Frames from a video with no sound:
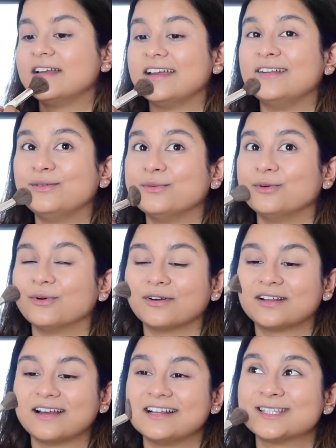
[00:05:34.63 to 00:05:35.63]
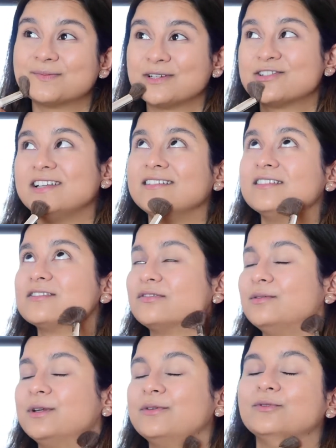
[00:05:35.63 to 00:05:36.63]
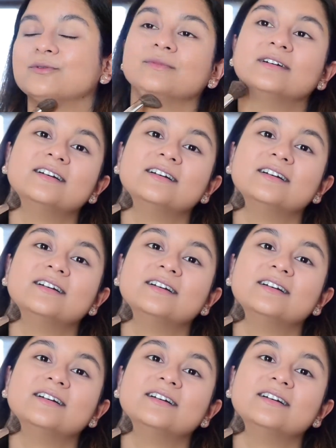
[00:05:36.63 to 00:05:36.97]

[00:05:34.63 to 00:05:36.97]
in New York, and especially in this filming room.